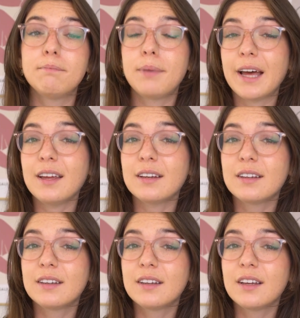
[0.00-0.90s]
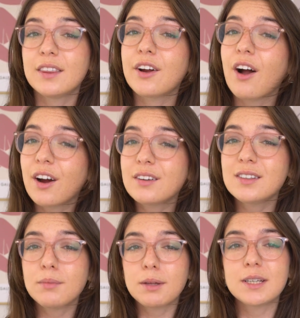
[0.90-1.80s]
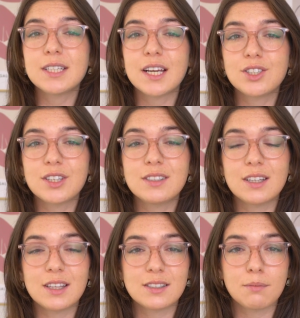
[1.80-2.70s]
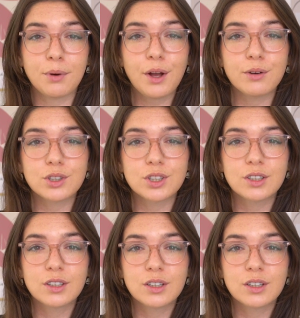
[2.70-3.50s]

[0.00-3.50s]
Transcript: But there are some limitations to this approach,